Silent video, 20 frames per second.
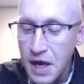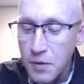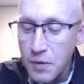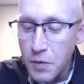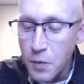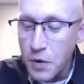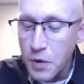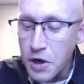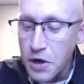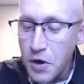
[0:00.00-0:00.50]
We
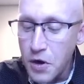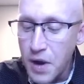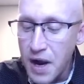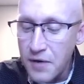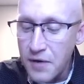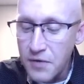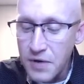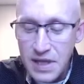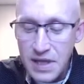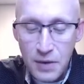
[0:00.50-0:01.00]
want to know
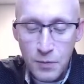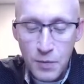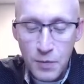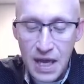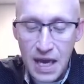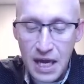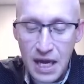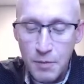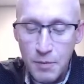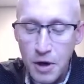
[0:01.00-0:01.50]
everything we
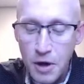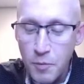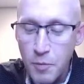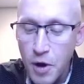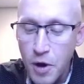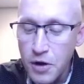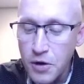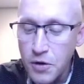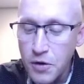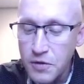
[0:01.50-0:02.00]
can about our
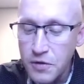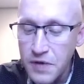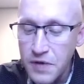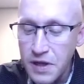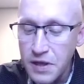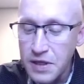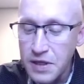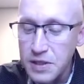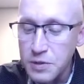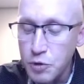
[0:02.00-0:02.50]
partner, and the
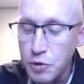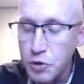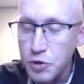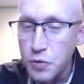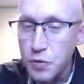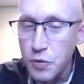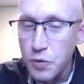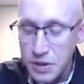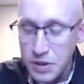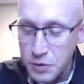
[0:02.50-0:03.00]
feeling is
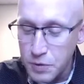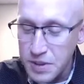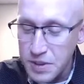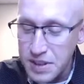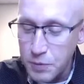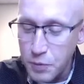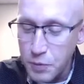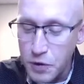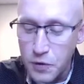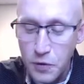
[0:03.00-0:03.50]
mutual. It's
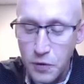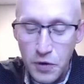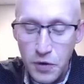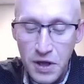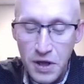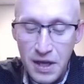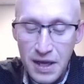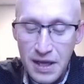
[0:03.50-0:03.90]
reciprocal.